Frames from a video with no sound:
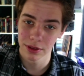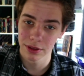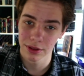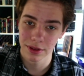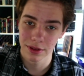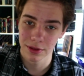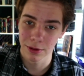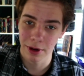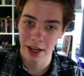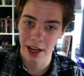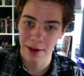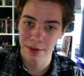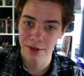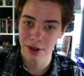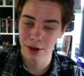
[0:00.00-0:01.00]
Great
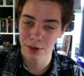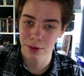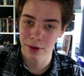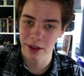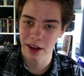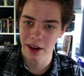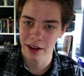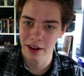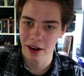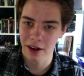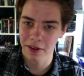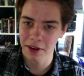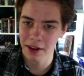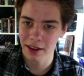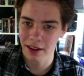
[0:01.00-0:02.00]
episode, really
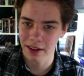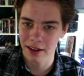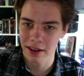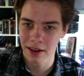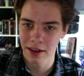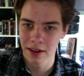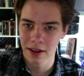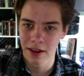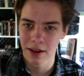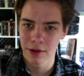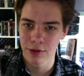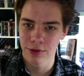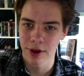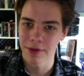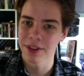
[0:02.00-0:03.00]
iconic. Like,
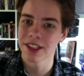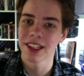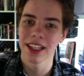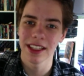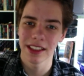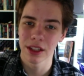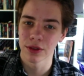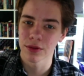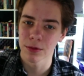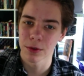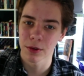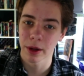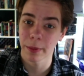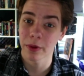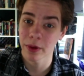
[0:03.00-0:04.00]
if you haven't seen Tales from the
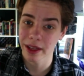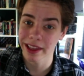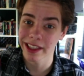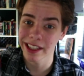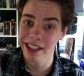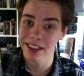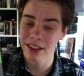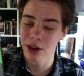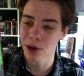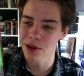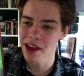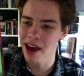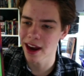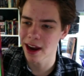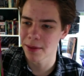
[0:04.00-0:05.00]
Crypt, you at least know
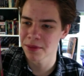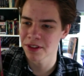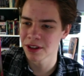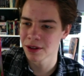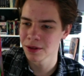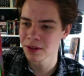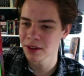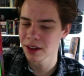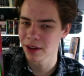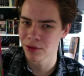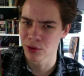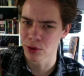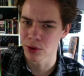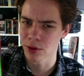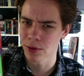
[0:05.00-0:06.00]
that episode, if
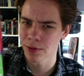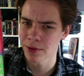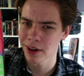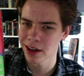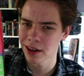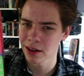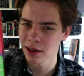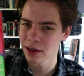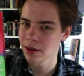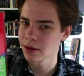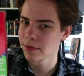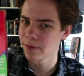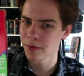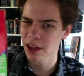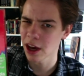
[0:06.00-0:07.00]
you're a horror fan. Not